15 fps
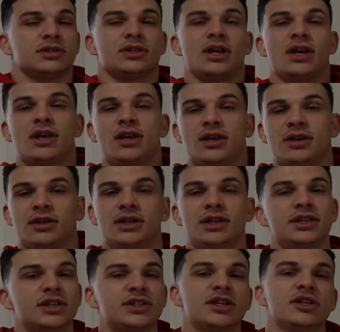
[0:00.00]

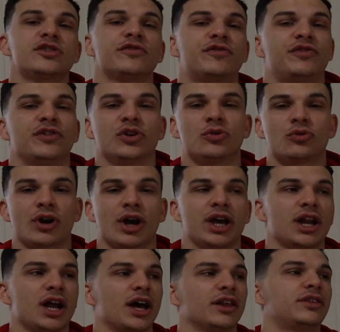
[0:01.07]
it just doesn't feel
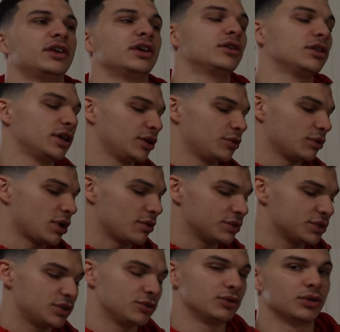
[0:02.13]
right. I think like what I
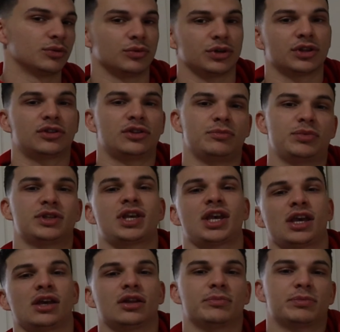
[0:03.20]
was doing with the
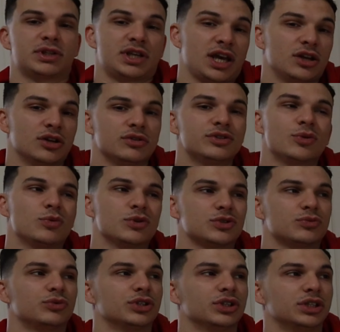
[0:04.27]
potatoes, it
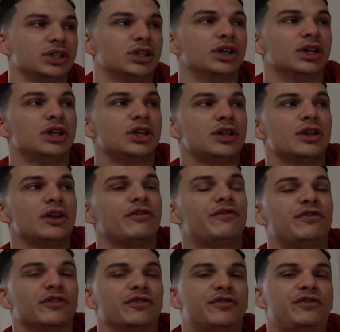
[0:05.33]
wasn't really
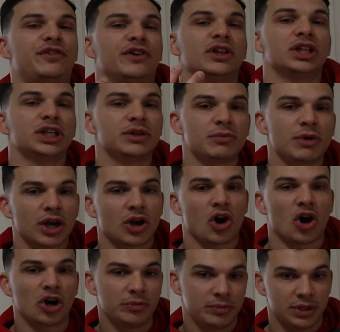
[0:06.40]
fulfilling my
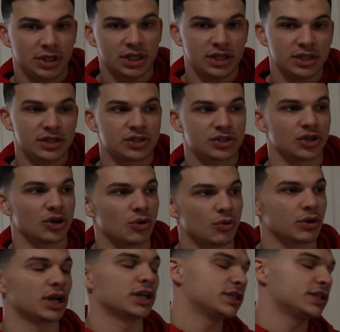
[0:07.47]
carb needs. So what I